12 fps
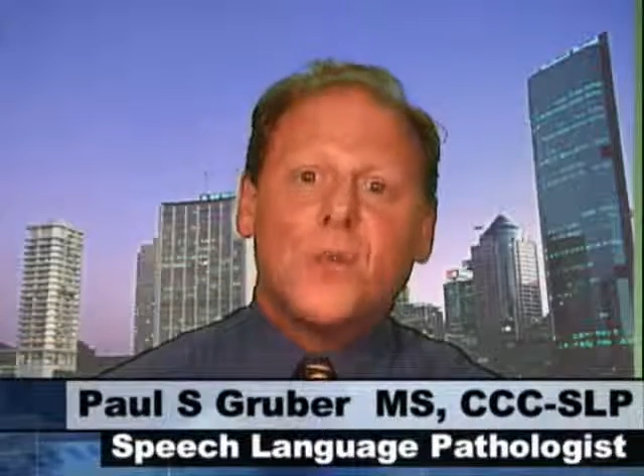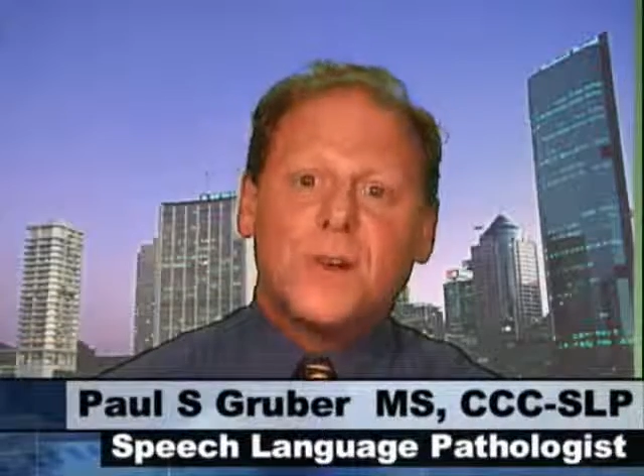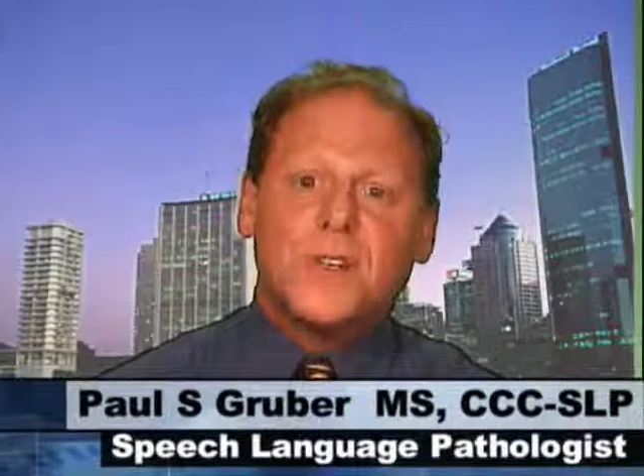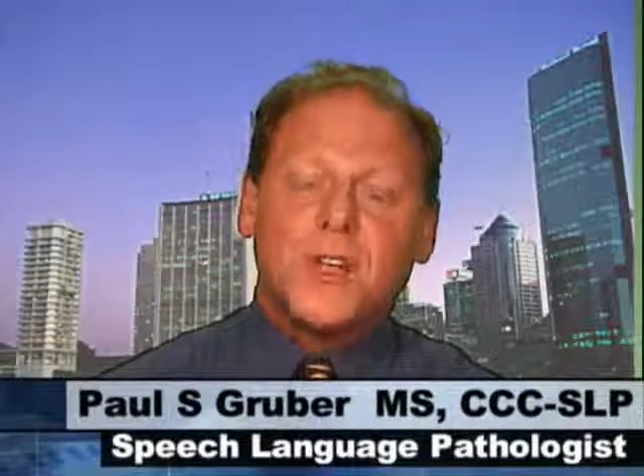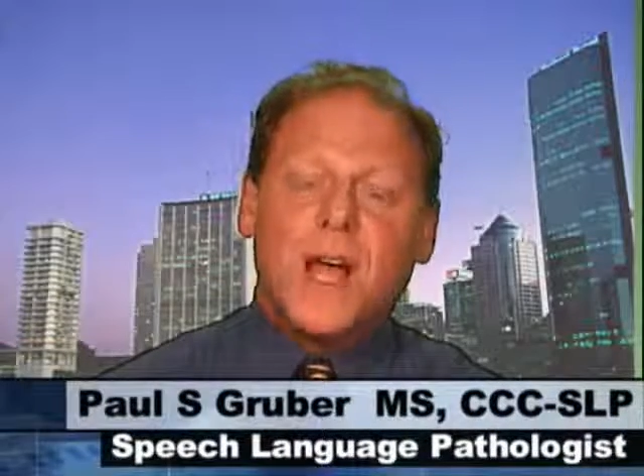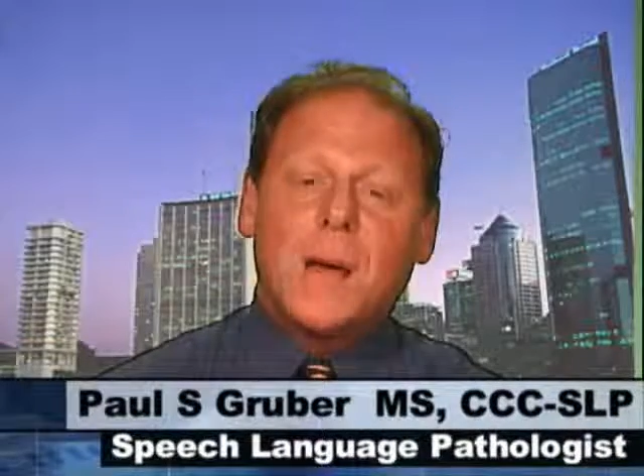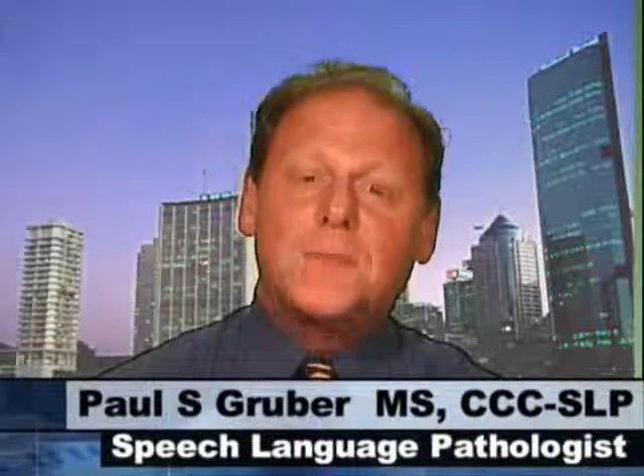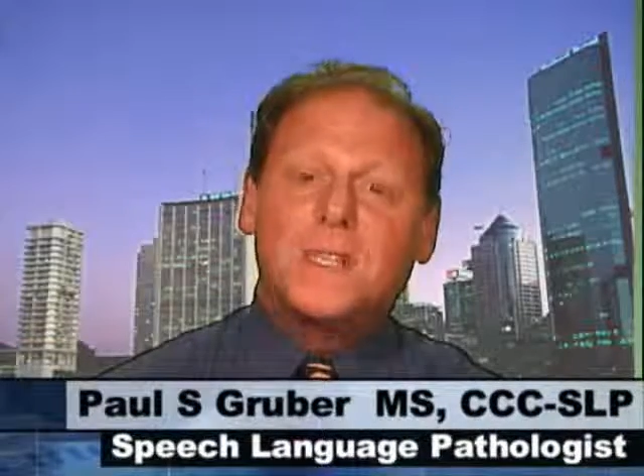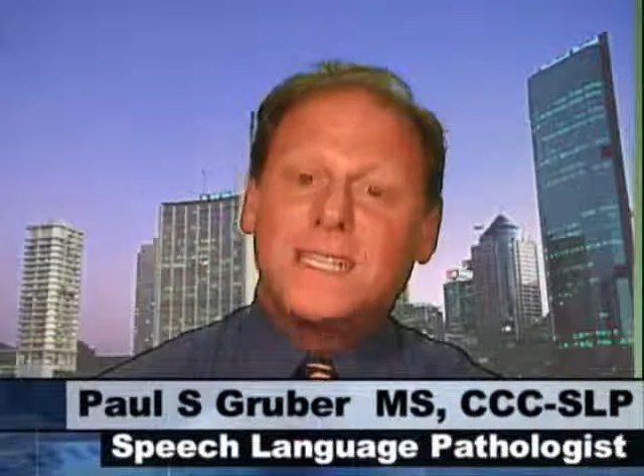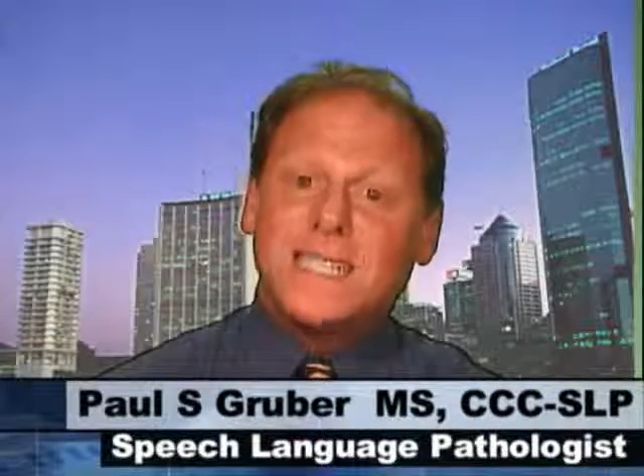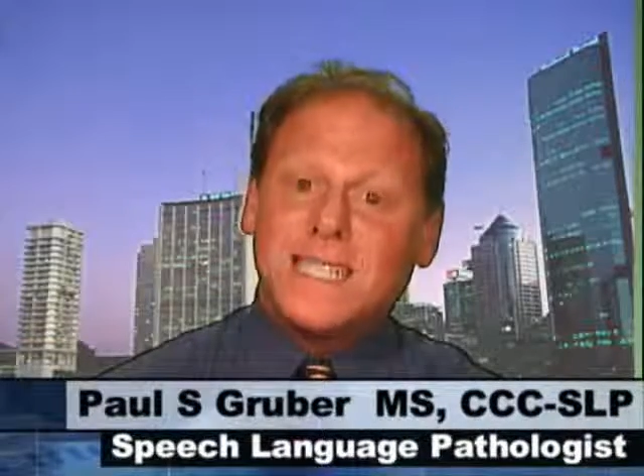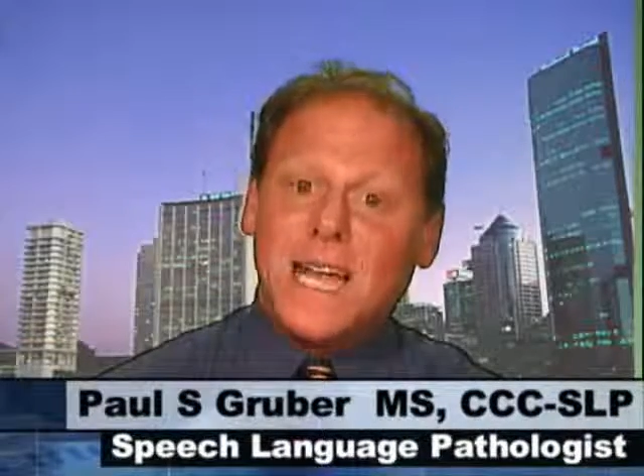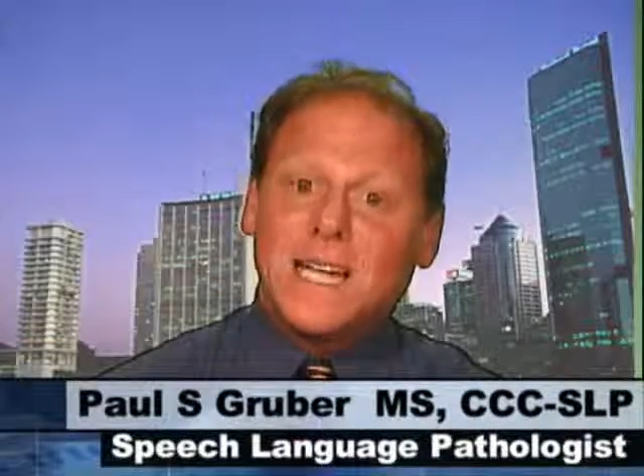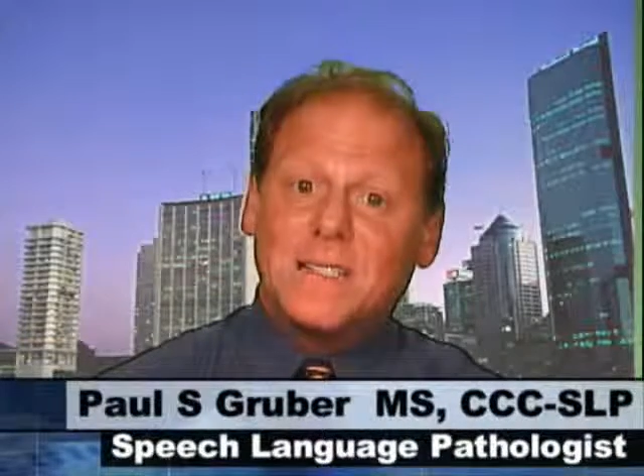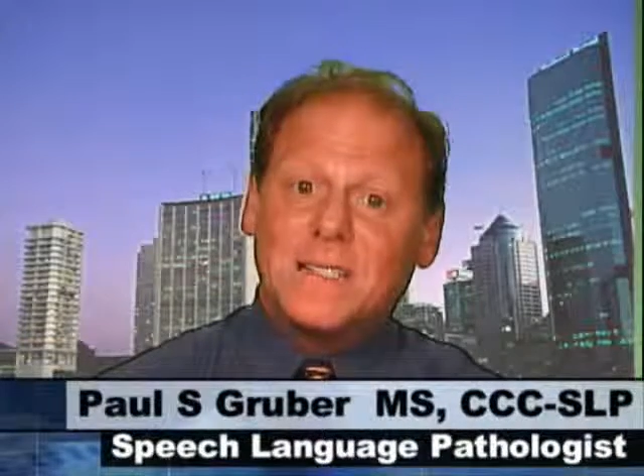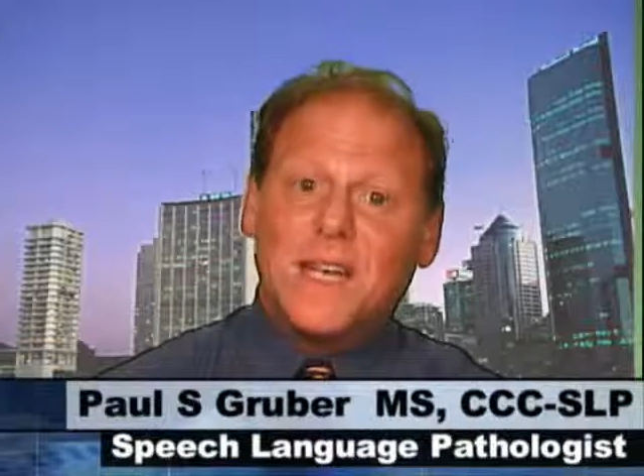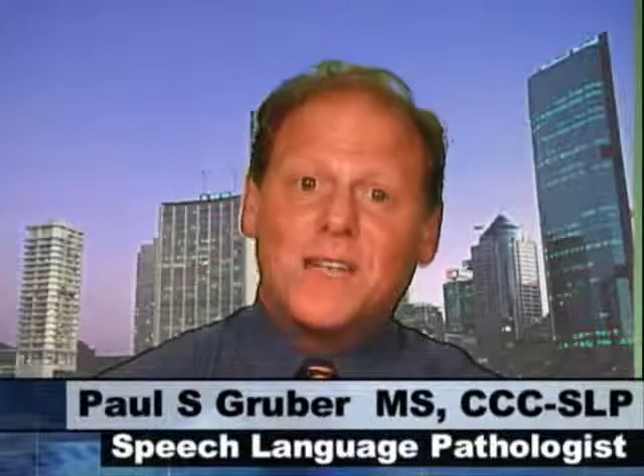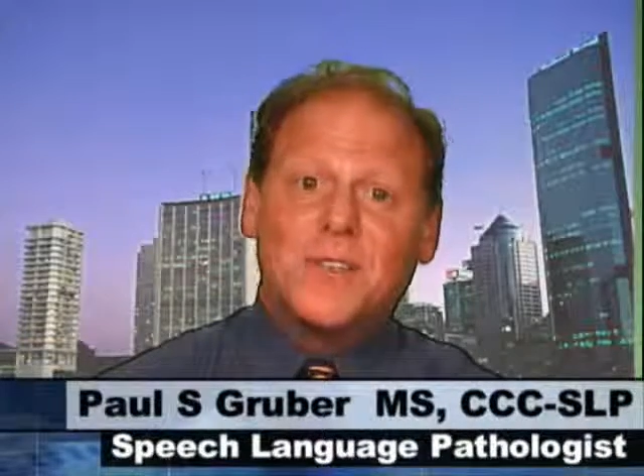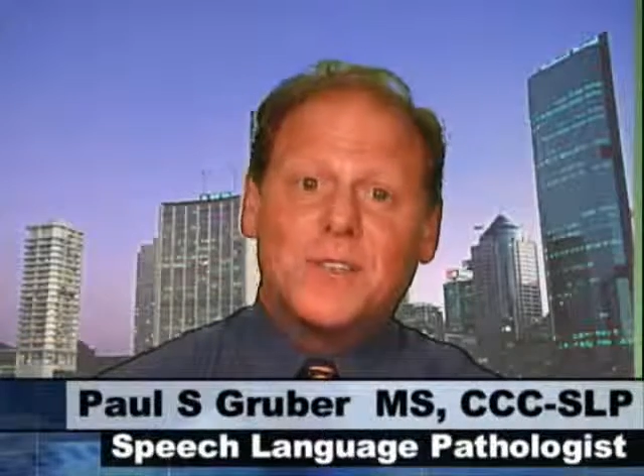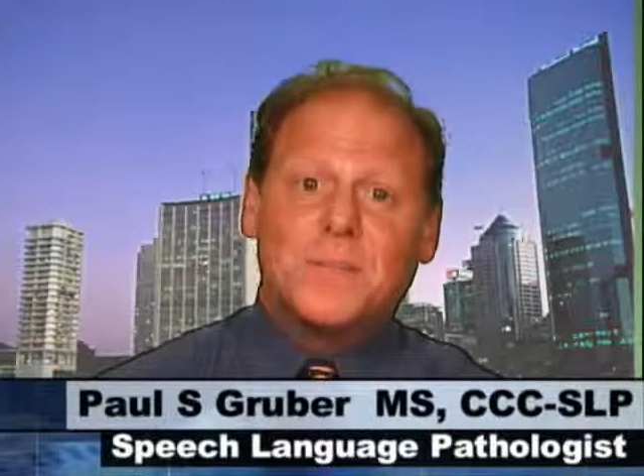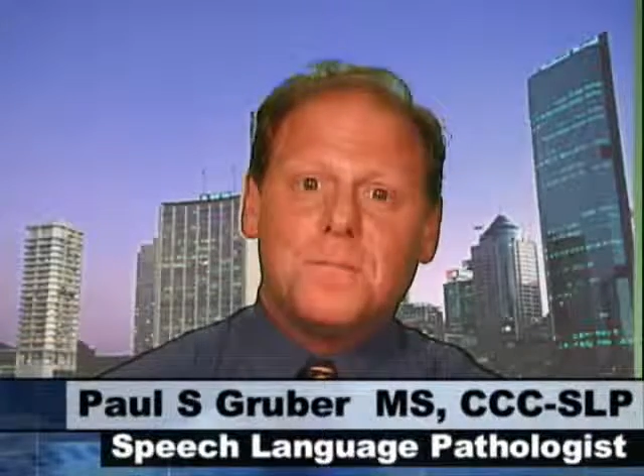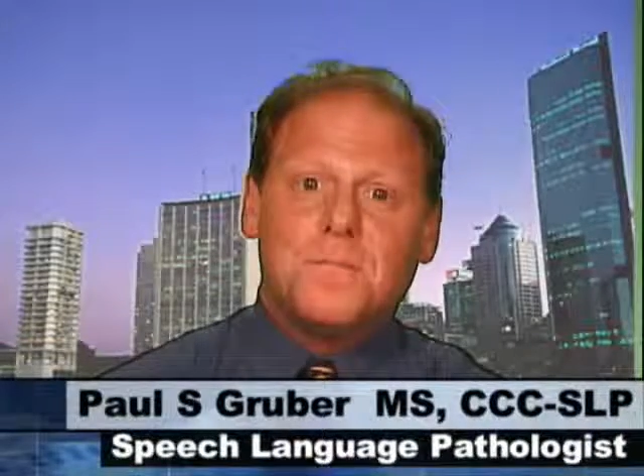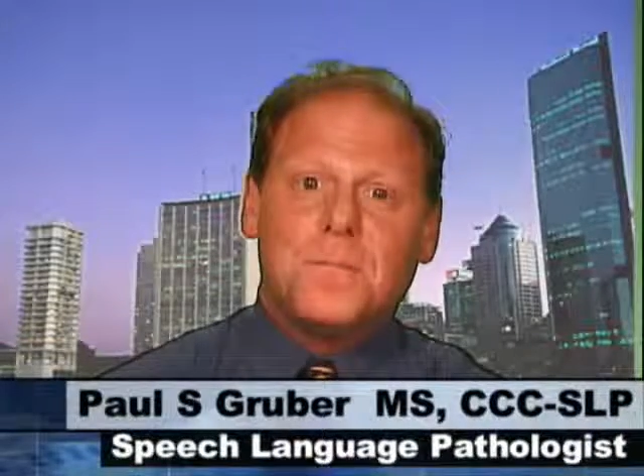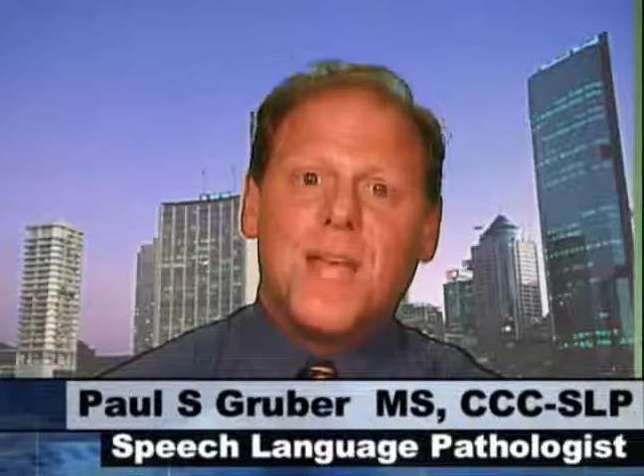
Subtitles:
Workshop's second session.